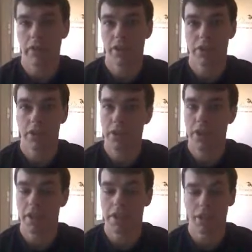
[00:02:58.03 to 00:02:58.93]
So
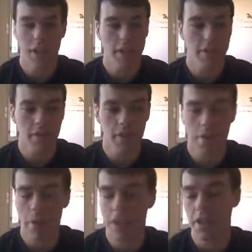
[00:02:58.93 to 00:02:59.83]
his insights
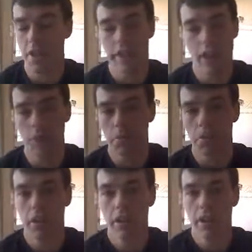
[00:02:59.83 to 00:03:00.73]
are amazingly valuable.